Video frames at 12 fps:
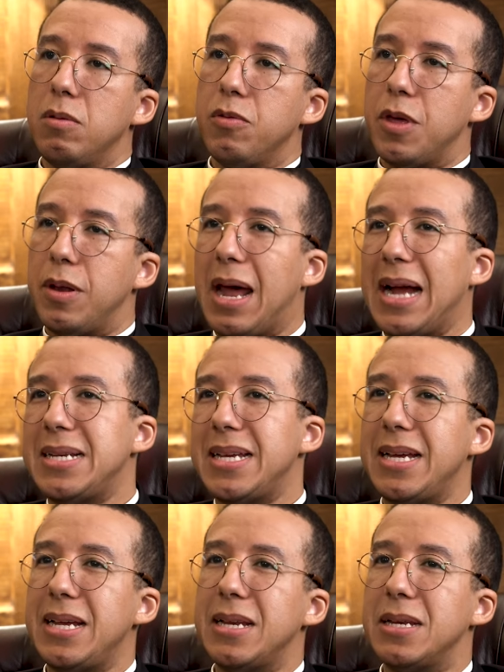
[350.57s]
the
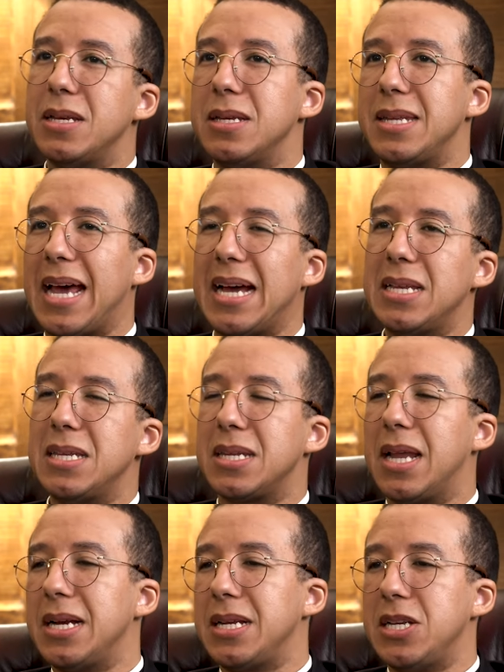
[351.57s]
1910s,
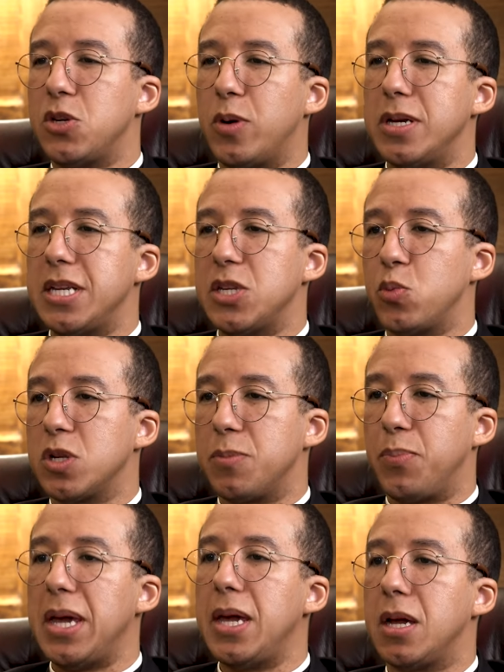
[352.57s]
1920s was the
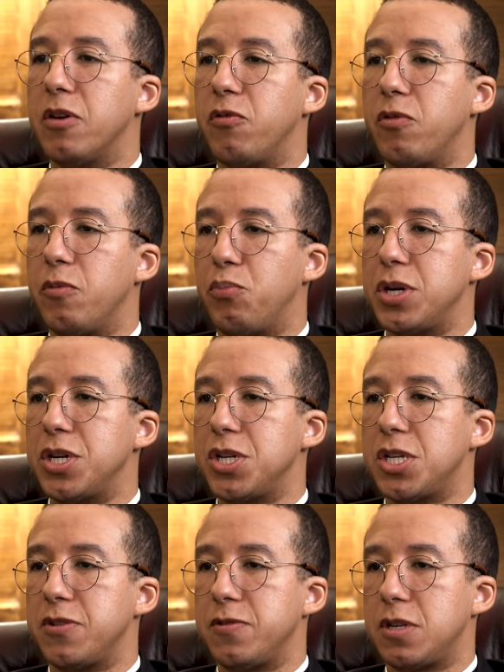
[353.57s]
peak of, of British
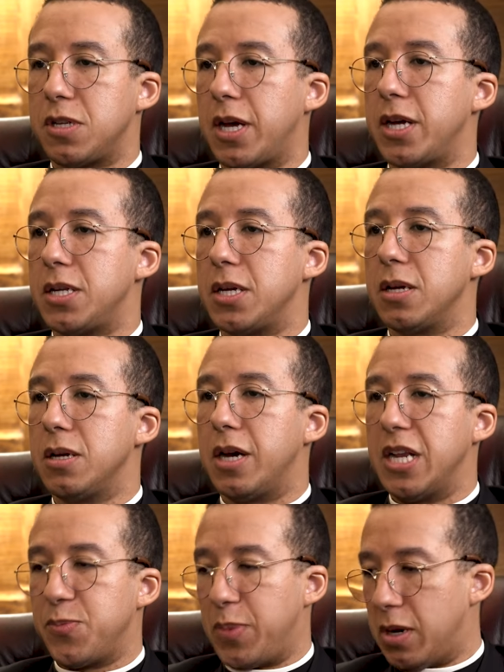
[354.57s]
society, and
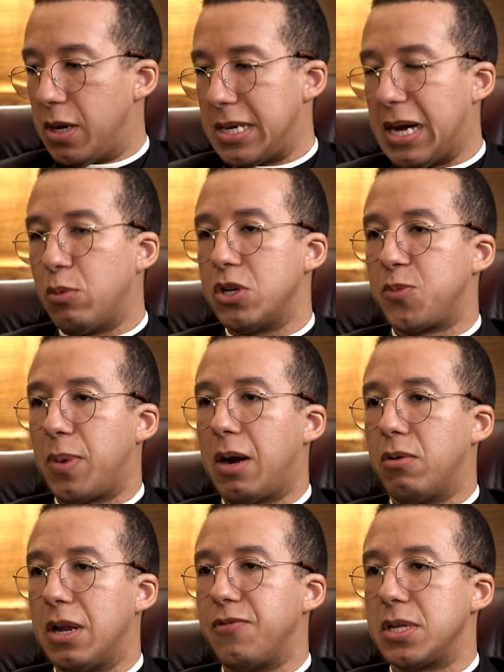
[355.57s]
it's been mm. on a downward
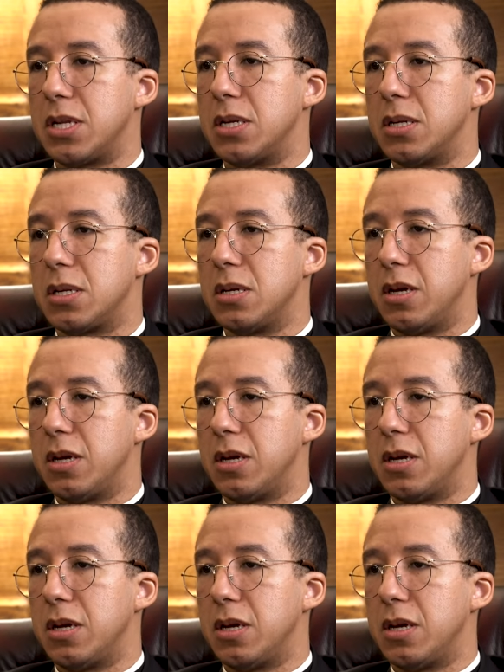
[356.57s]
spiral ever since.